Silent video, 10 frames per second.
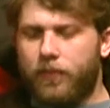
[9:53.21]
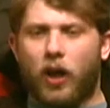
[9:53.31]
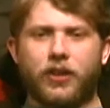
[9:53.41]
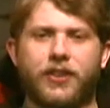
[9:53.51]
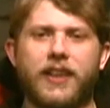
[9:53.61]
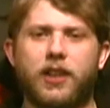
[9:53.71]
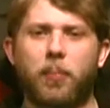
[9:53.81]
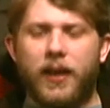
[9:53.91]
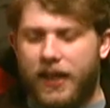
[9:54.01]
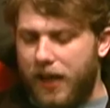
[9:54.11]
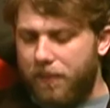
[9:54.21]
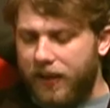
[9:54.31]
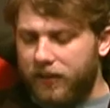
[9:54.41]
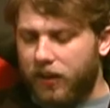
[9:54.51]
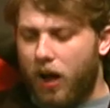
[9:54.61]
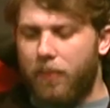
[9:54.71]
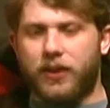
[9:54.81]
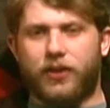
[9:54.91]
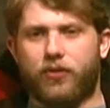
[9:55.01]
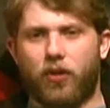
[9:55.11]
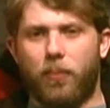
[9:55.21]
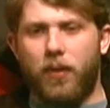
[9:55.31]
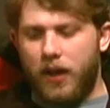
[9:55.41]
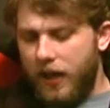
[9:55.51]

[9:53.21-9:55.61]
ostensibly keep the Islamists from